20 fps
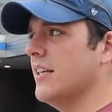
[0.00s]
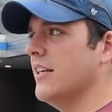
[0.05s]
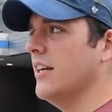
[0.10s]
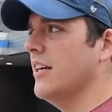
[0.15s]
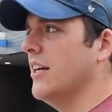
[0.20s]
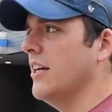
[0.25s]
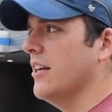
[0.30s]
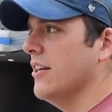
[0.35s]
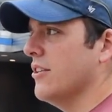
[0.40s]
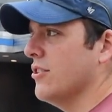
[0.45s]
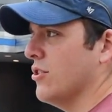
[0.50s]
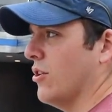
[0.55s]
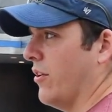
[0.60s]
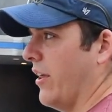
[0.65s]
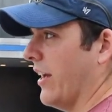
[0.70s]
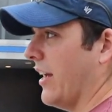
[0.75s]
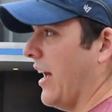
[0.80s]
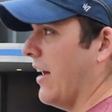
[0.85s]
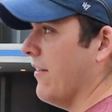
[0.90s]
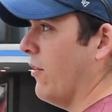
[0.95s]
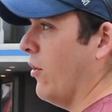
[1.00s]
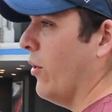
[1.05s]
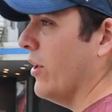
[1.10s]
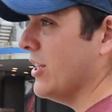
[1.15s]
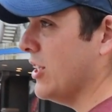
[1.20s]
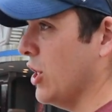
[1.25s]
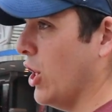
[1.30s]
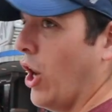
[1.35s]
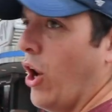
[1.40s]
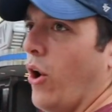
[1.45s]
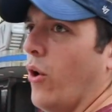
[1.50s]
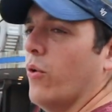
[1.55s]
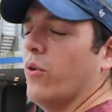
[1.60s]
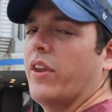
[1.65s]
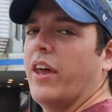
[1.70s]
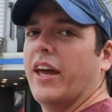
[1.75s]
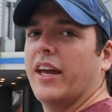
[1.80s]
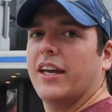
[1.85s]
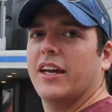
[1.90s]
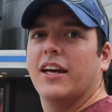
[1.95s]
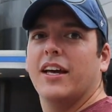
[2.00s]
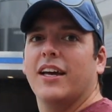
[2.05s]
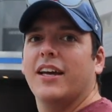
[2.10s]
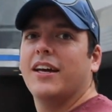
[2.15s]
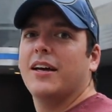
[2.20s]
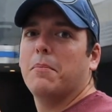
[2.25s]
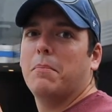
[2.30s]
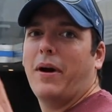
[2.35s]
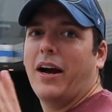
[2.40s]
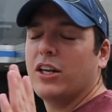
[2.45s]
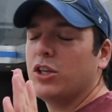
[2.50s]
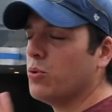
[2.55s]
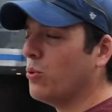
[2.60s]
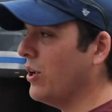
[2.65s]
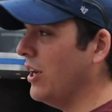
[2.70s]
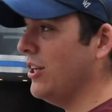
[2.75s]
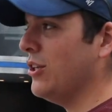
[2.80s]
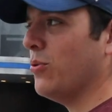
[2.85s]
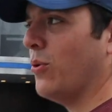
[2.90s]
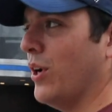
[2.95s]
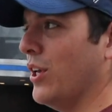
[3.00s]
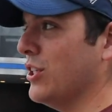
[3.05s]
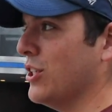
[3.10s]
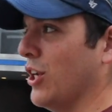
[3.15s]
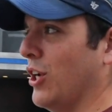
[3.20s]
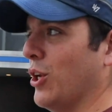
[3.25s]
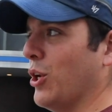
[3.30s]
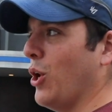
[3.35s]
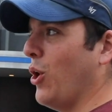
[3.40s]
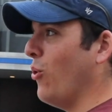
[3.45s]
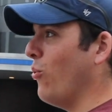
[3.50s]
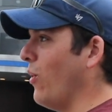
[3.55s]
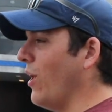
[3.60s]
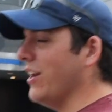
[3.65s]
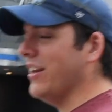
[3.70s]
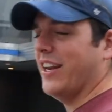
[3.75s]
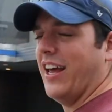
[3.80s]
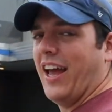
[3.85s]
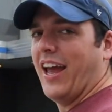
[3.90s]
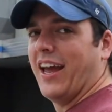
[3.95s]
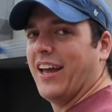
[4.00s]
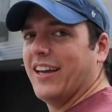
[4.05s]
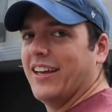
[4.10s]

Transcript: Yeah. So like I've always known like my 2020 is gonna go one day.